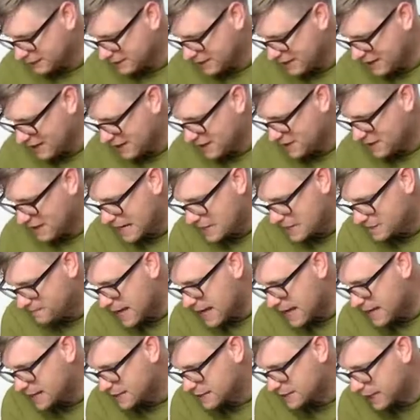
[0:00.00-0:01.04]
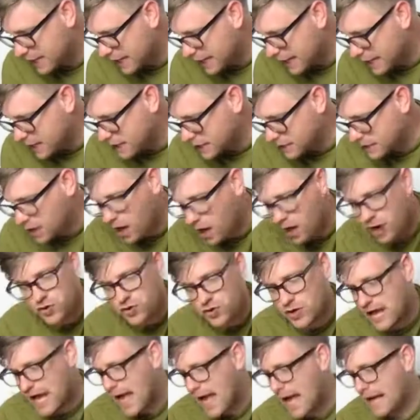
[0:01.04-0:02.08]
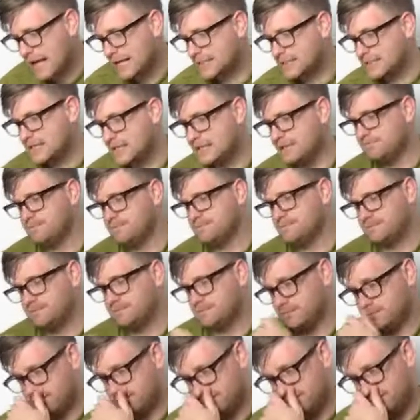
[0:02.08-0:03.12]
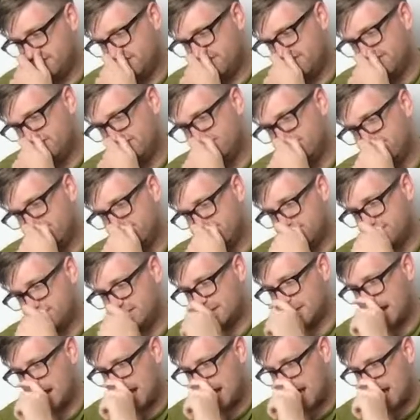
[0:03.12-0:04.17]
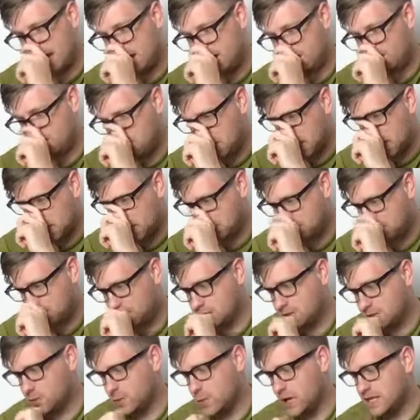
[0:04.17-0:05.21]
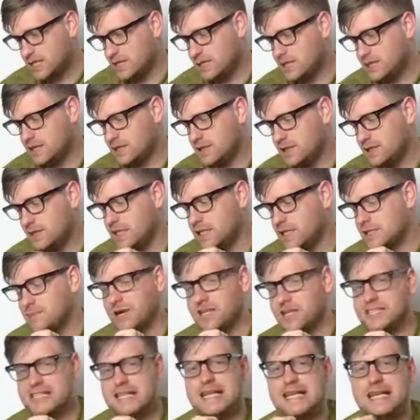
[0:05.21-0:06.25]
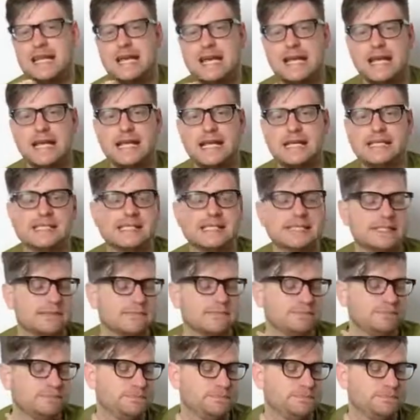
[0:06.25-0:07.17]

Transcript: The Las Vegas Kid is Andre Agassi. And Miss Swiss is Martina Hingis.